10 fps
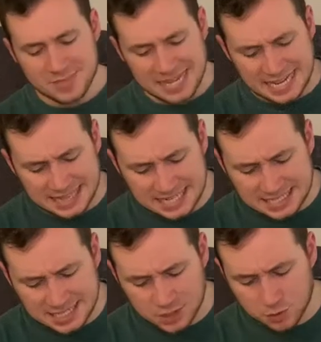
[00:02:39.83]
And then he
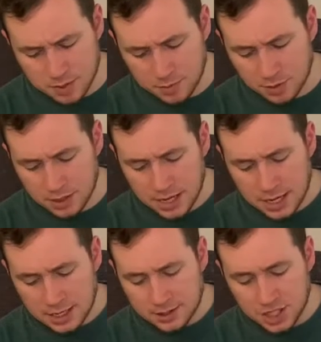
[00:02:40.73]
says, remember
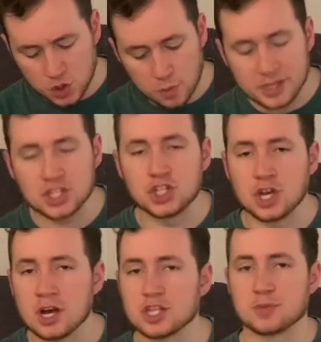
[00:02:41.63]
that you will be
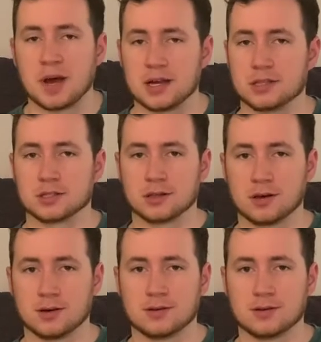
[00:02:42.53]
judged by this law,